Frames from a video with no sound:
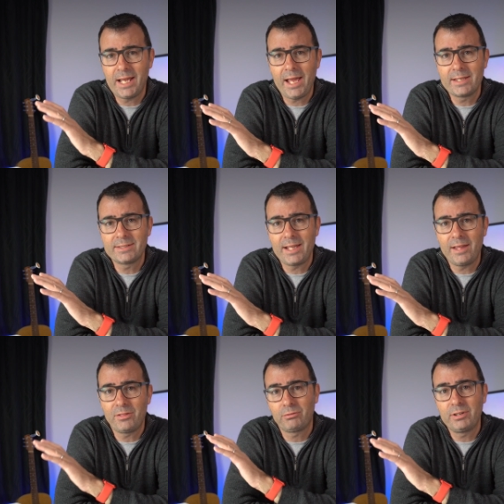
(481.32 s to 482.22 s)
has
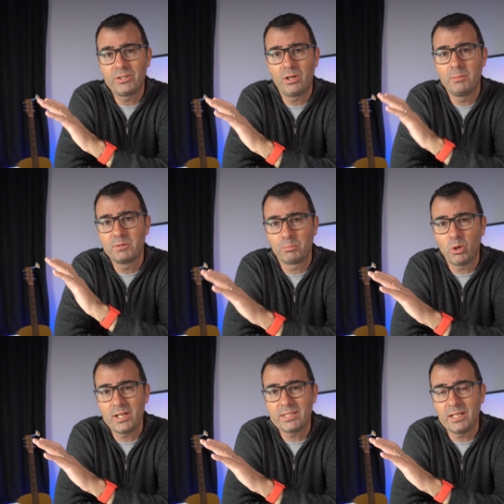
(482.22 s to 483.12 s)
that 3 times
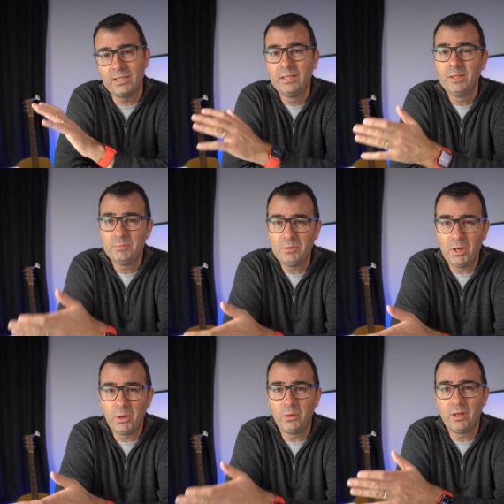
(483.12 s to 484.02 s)
brighter. You
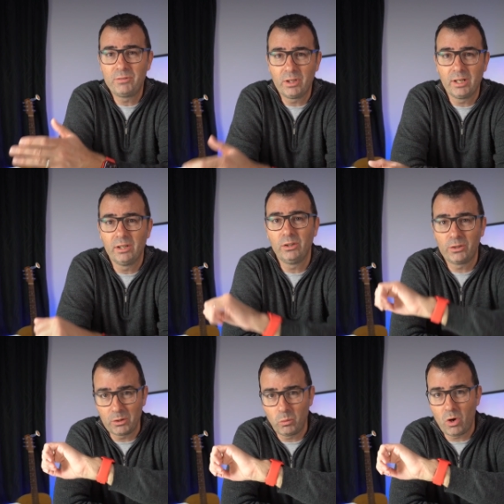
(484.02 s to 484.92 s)
know, if you're gonna
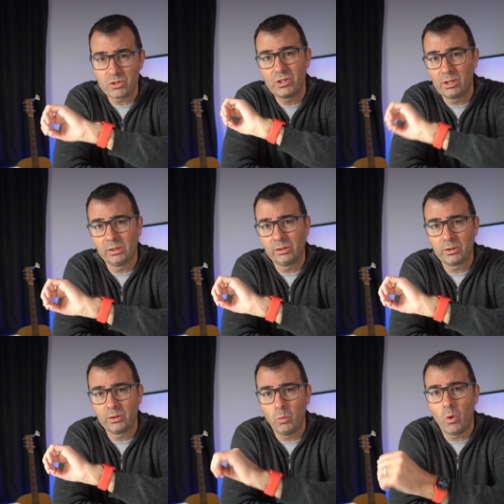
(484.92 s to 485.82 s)
look at the watch, you're gonna
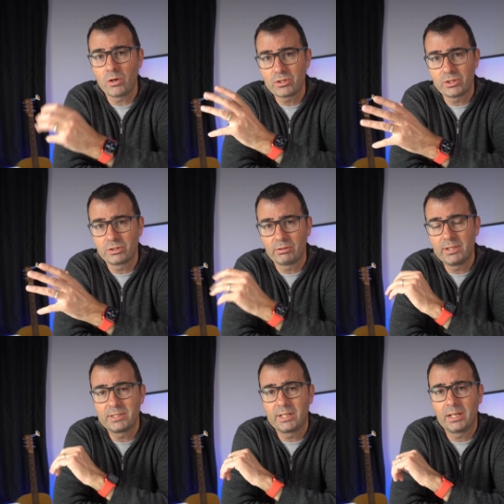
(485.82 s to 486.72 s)
look at the watch, the
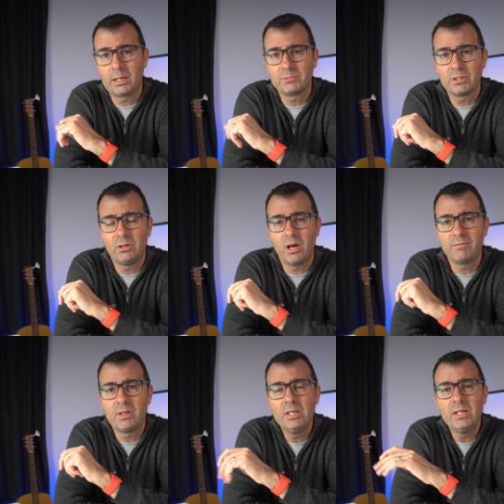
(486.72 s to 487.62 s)
screen's gonna come to
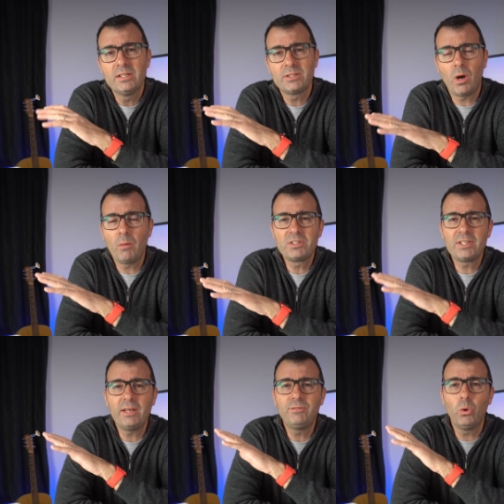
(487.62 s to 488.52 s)
life. So I would
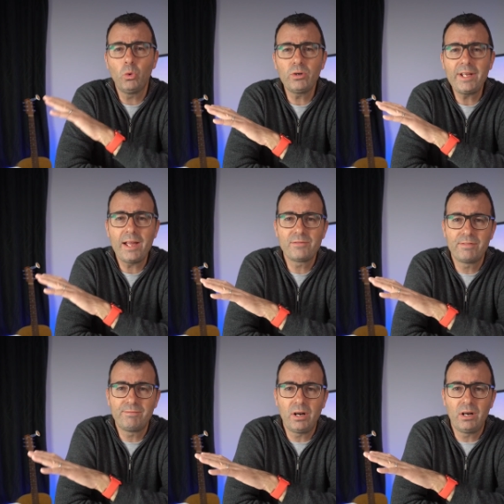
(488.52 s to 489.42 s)
say if you already have
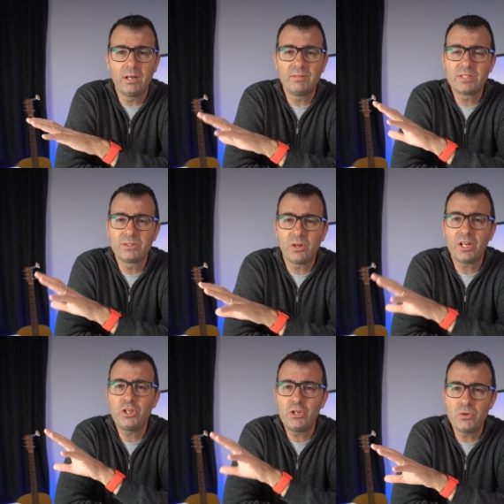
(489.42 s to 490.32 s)
the 5, it's not
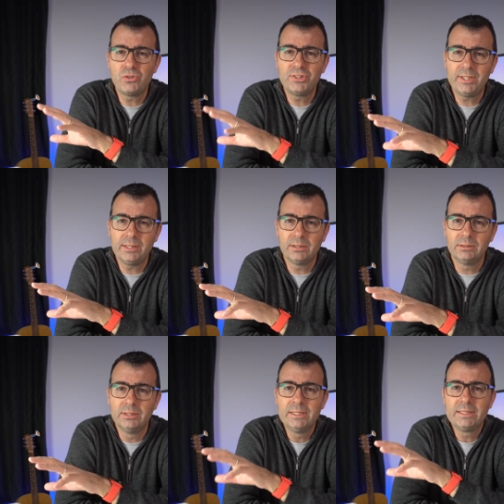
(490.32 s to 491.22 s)
a huge
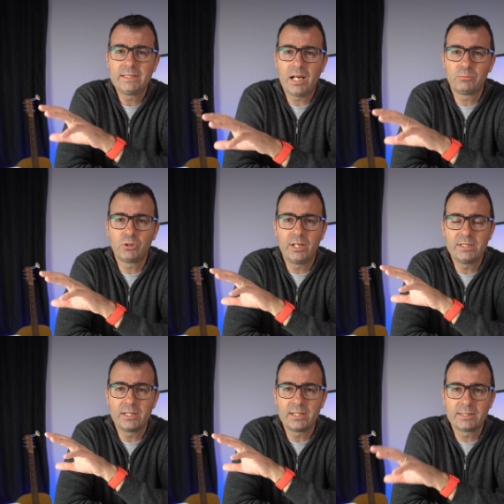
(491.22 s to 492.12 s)
deal to
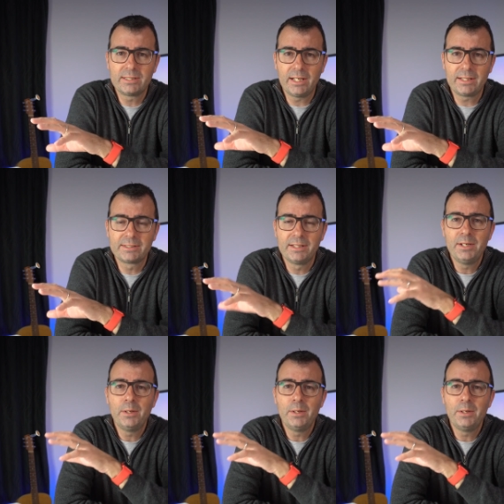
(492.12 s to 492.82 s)
upgrade to the 6.